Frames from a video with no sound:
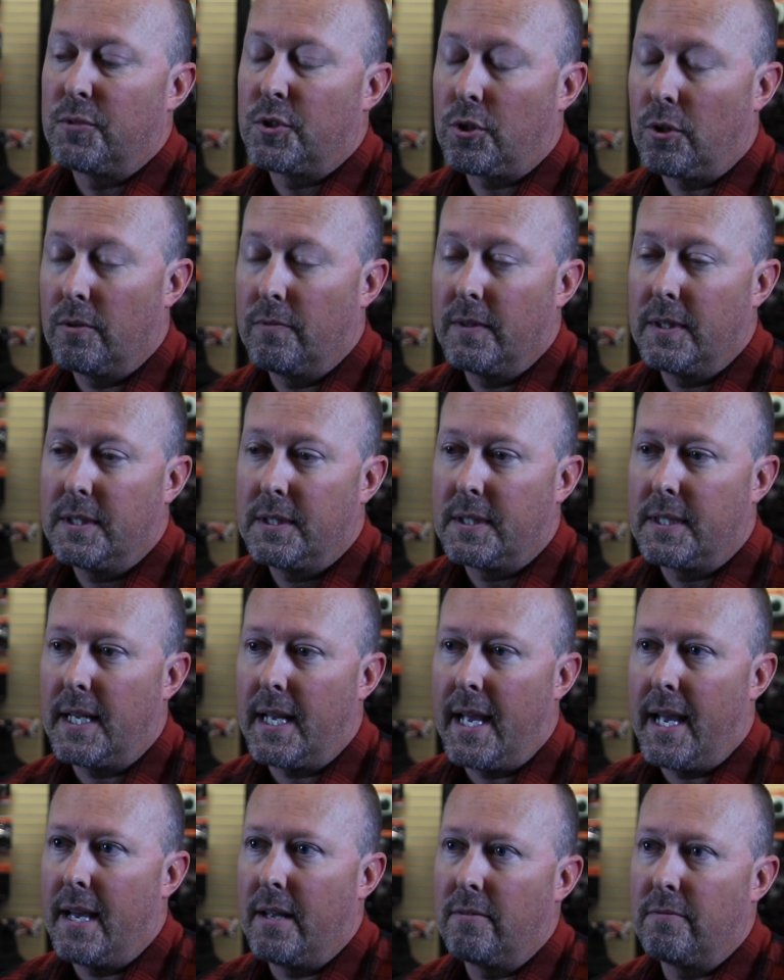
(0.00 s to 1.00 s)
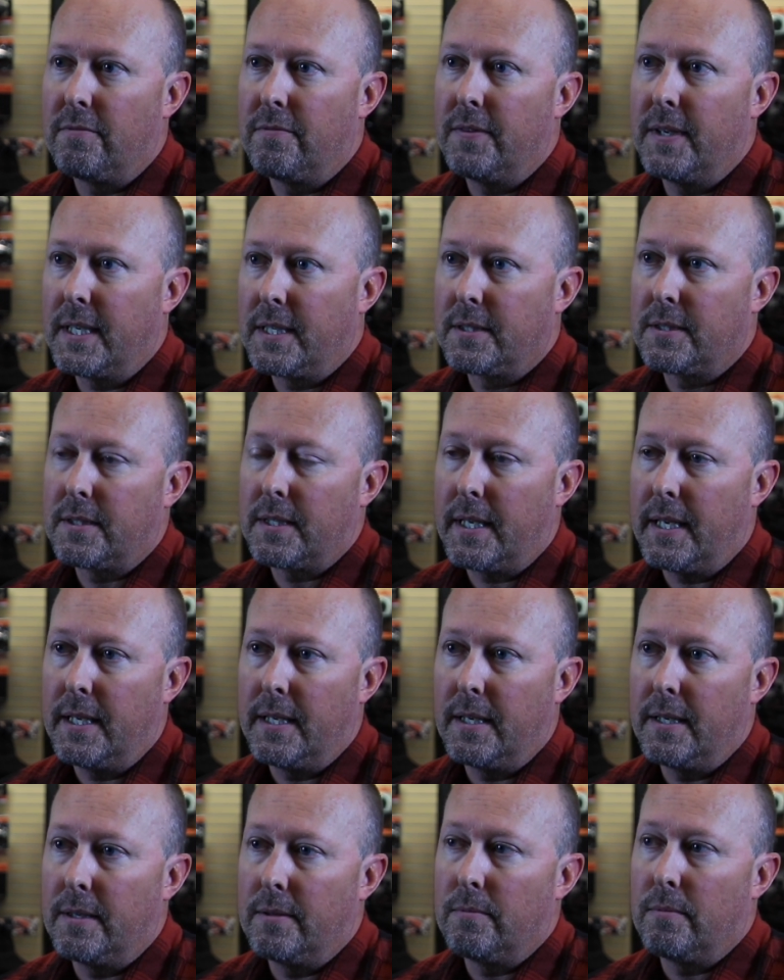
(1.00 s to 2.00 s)
serviced and fixed
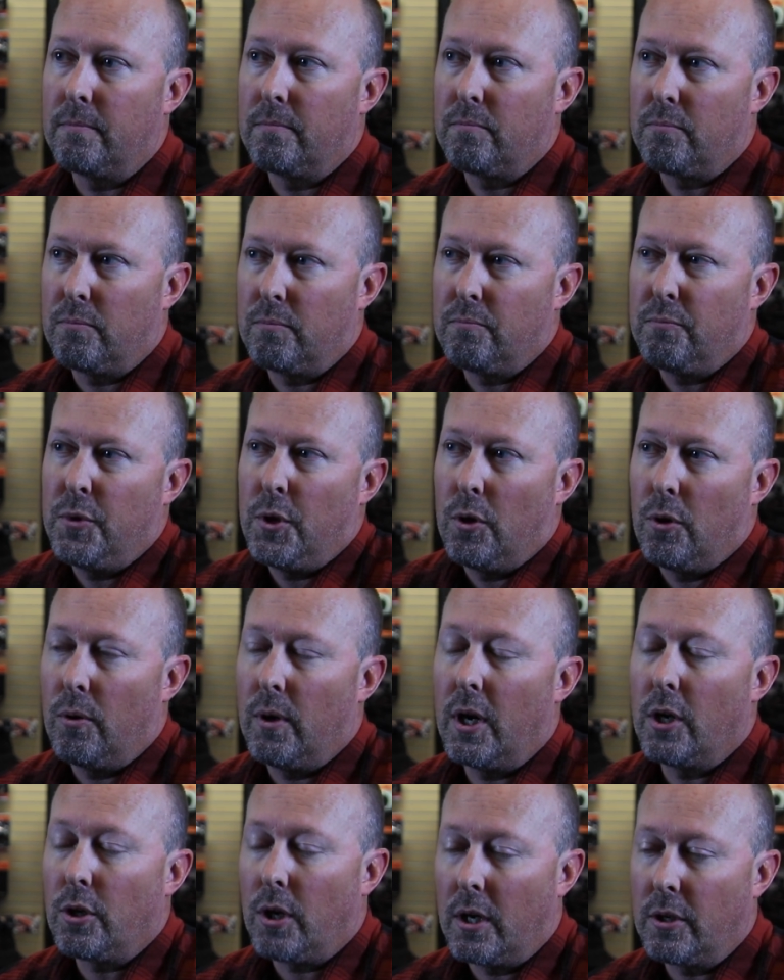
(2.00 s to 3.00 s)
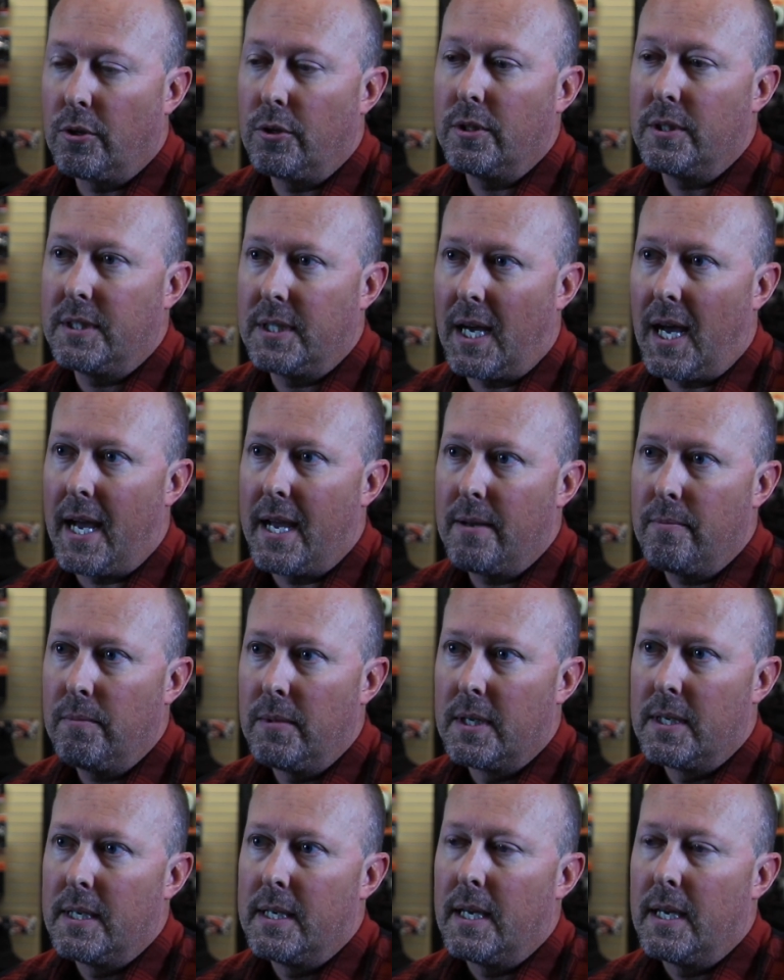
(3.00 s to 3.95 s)
in, you know, a good time.